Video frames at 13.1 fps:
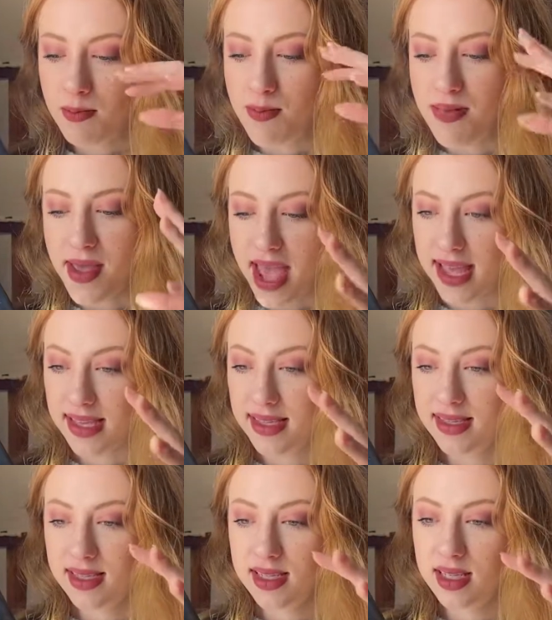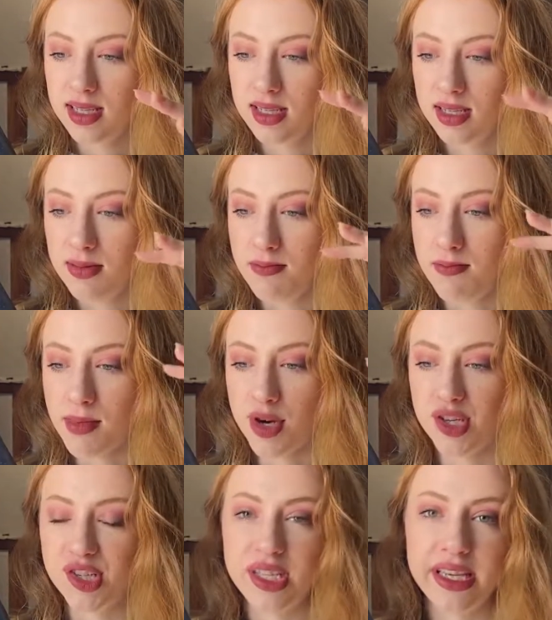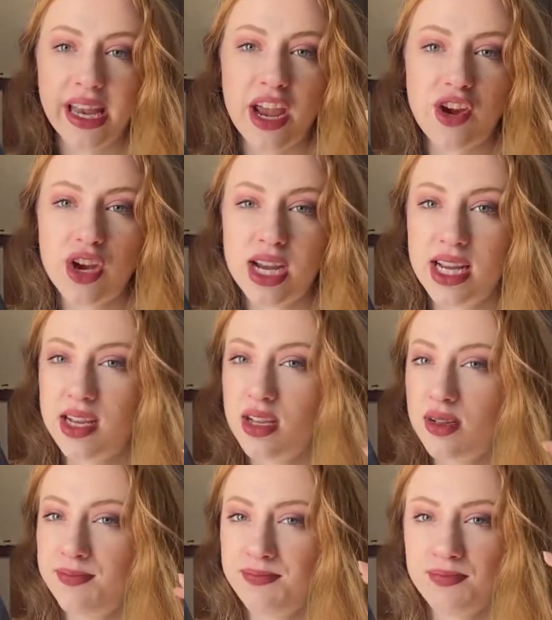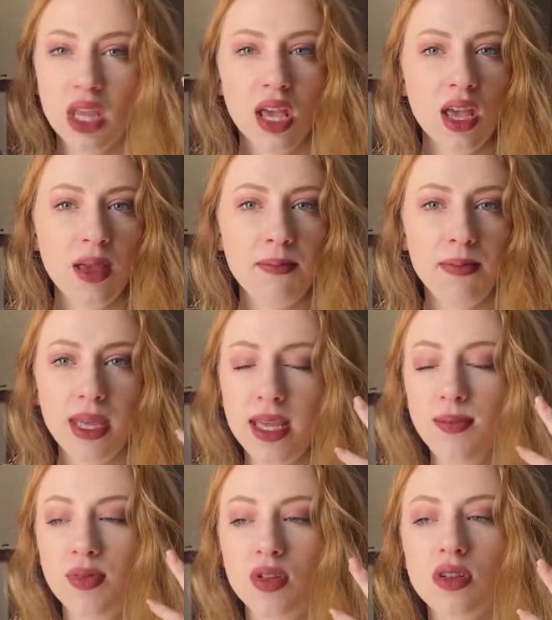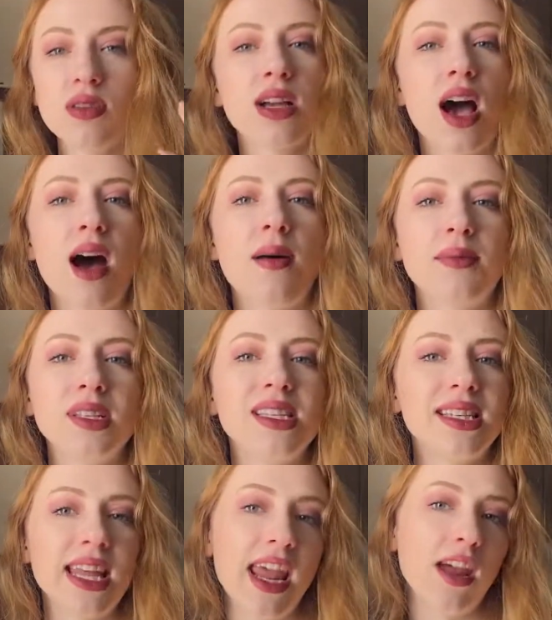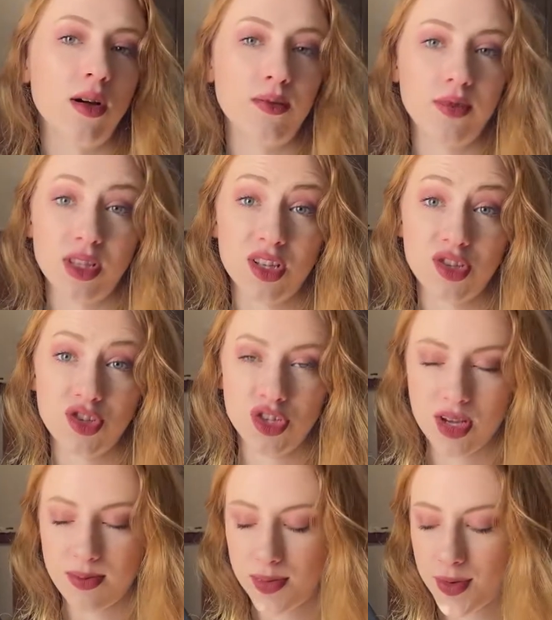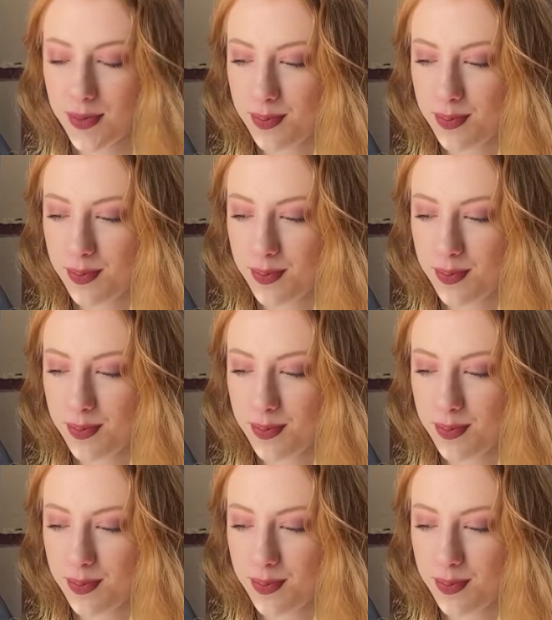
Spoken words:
best mercenary people come to take over the ship,